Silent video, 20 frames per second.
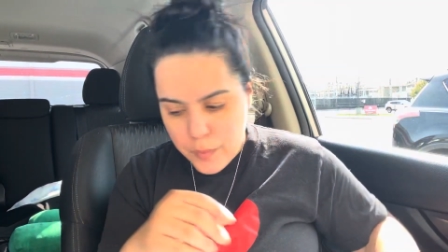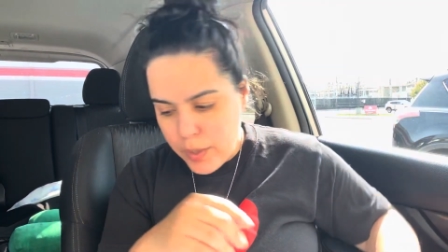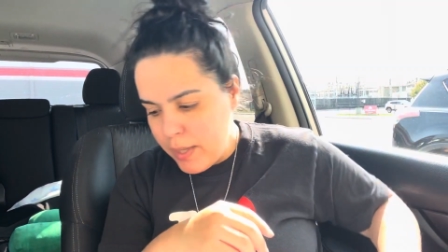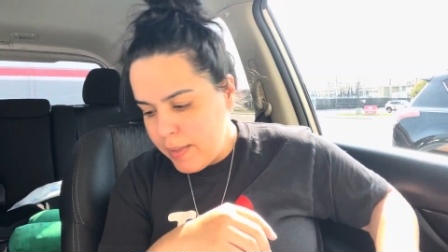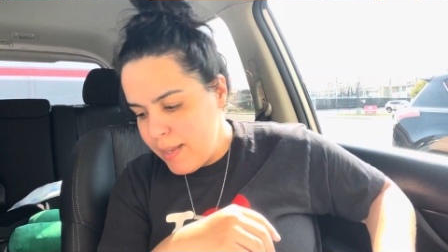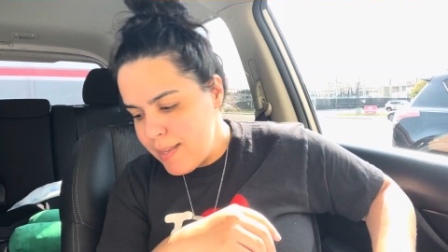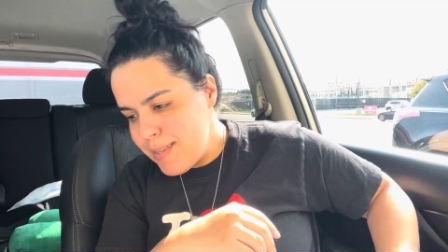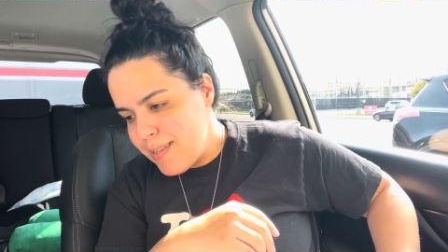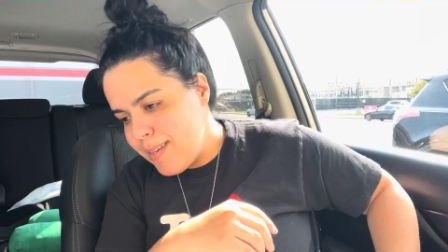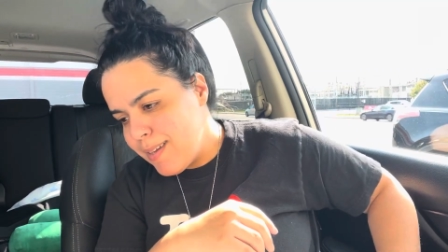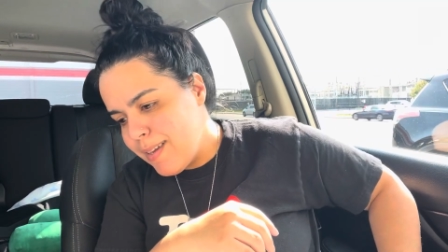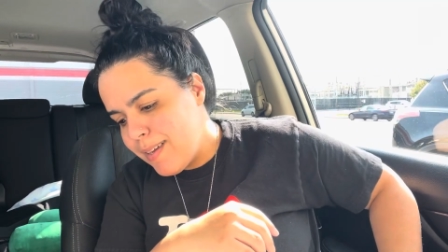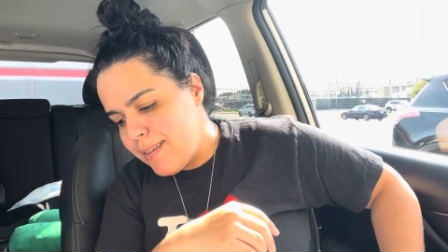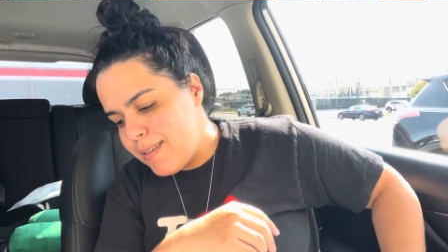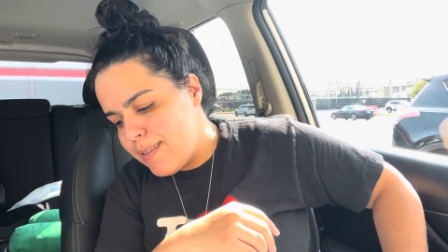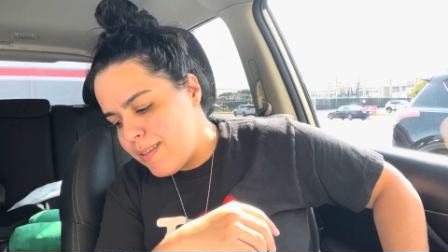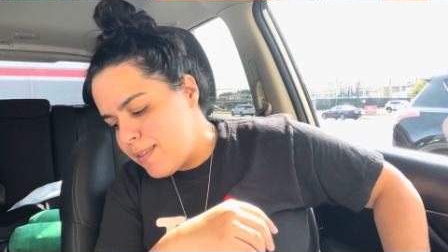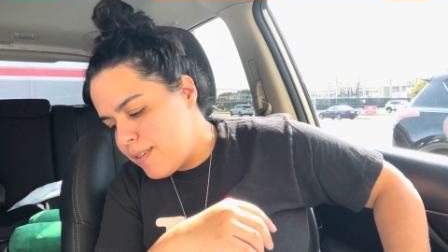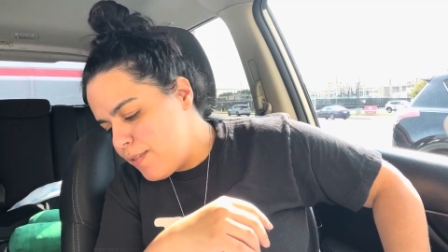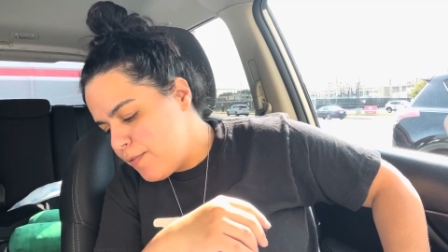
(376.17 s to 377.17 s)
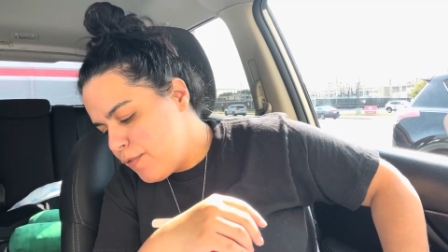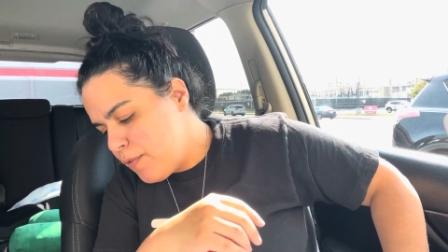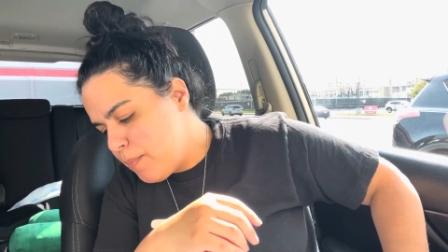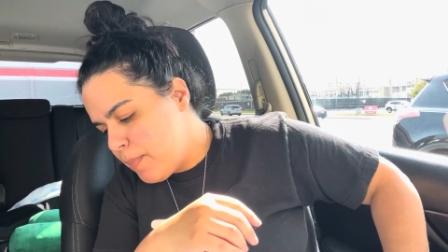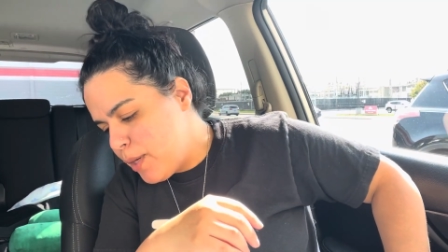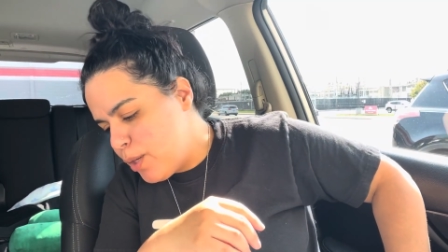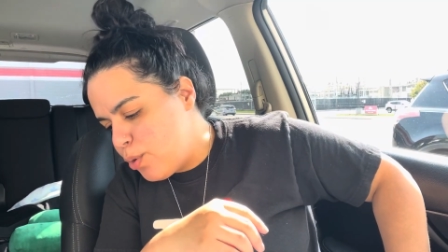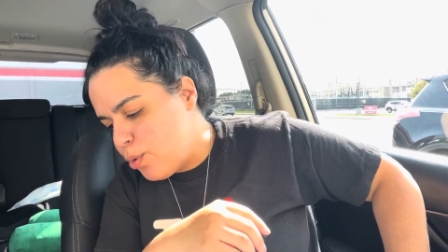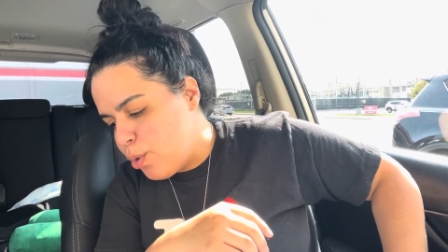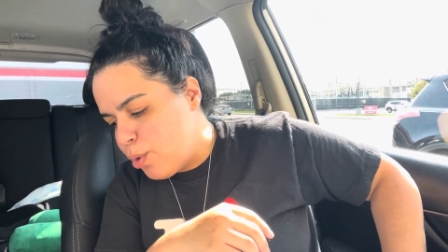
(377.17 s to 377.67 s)
That's it guys. That's it for
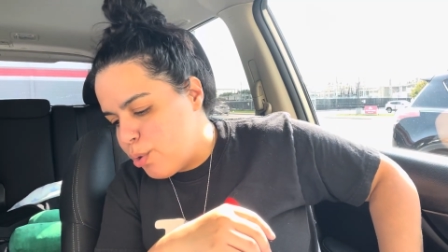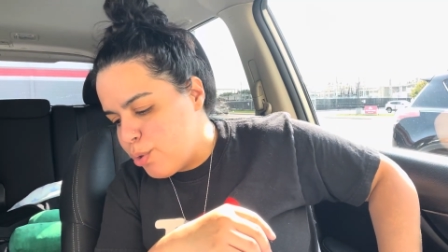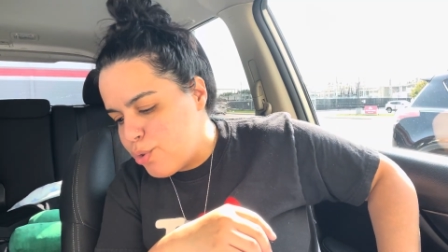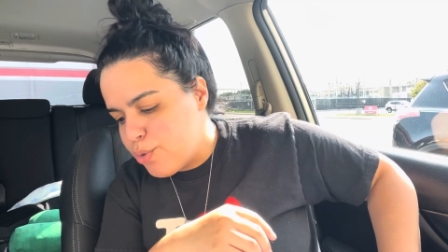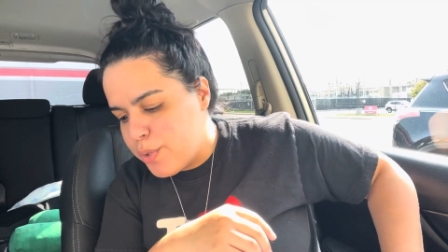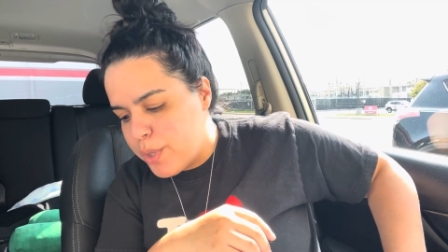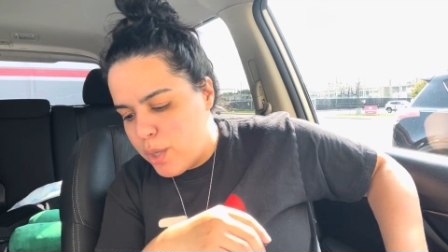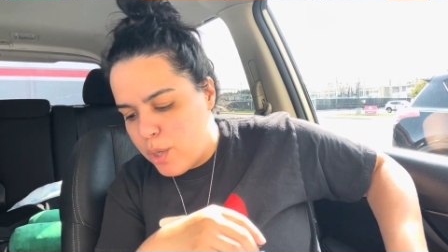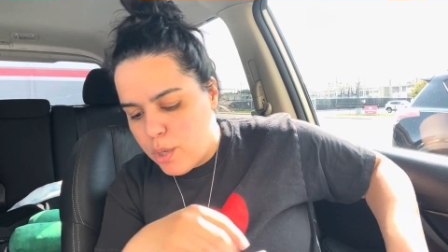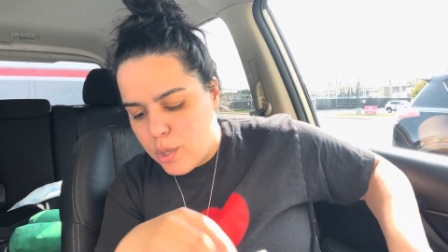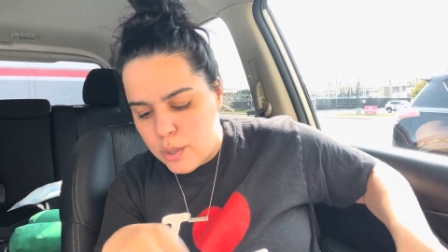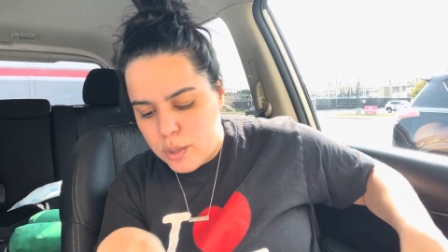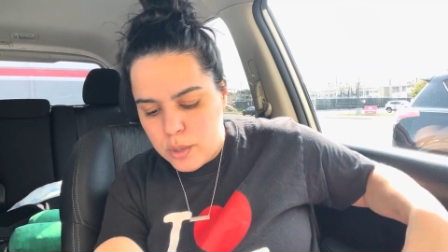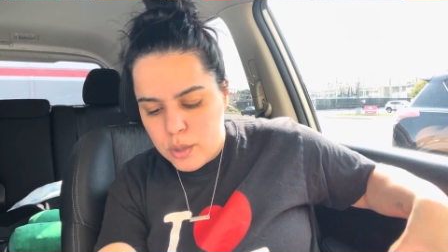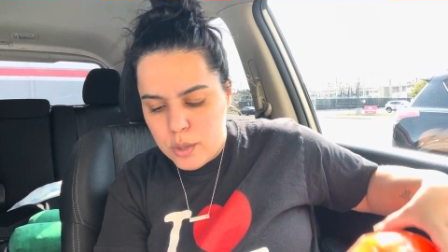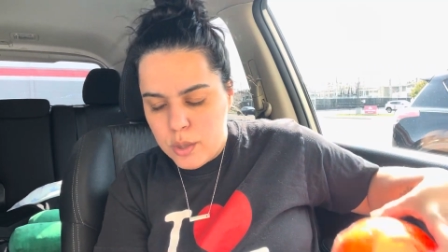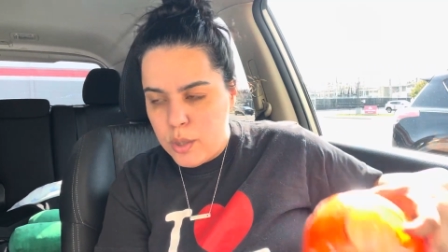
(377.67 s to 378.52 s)
my Dollar Tree haul.